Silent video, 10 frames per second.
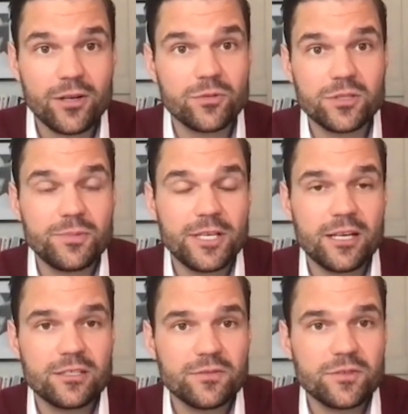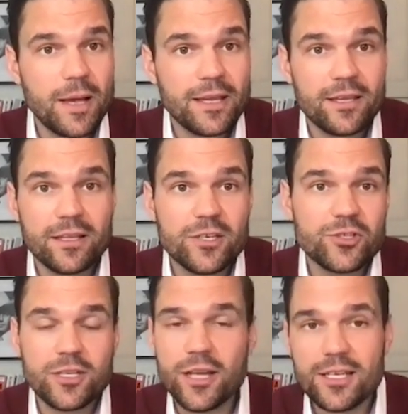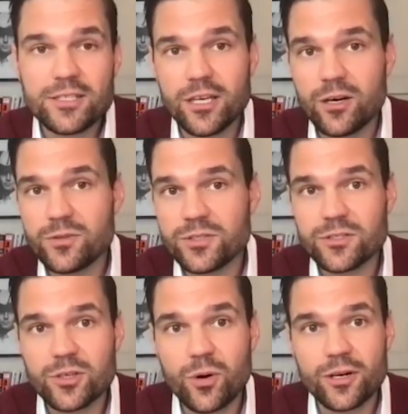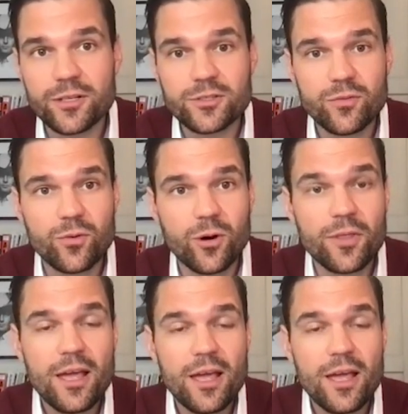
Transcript: it was because of speculation and ICOs and so on and so forth.